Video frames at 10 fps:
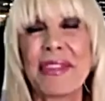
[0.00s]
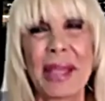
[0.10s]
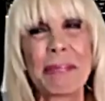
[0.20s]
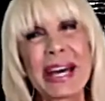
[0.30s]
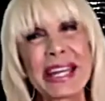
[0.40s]

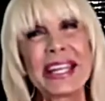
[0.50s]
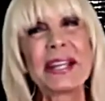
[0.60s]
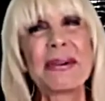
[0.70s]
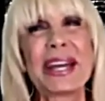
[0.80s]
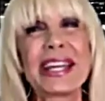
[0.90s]
but
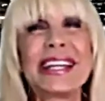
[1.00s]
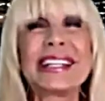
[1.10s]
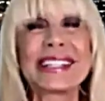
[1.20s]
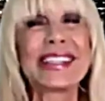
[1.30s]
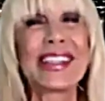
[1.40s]
anyway,
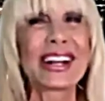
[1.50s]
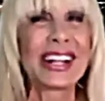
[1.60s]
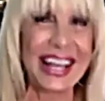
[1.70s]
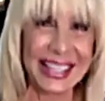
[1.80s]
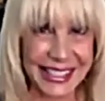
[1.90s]
it's in the
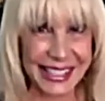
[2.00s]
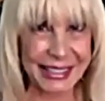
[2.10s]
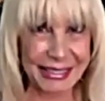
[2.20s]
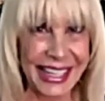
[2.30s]
closet.